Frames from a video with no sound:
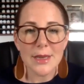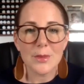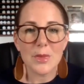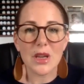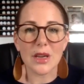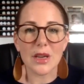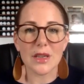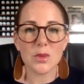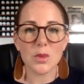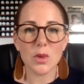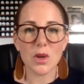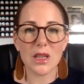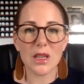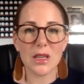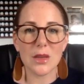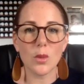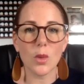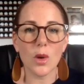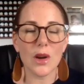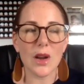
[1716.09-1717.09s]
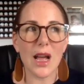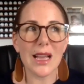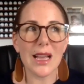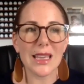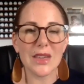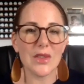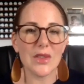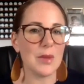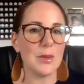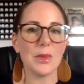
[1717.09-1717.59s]
because we're not
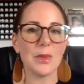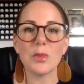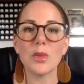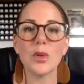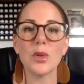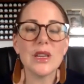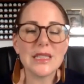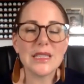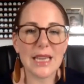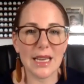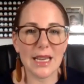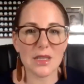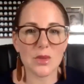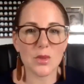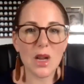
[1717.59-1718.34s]
giving them a pretext.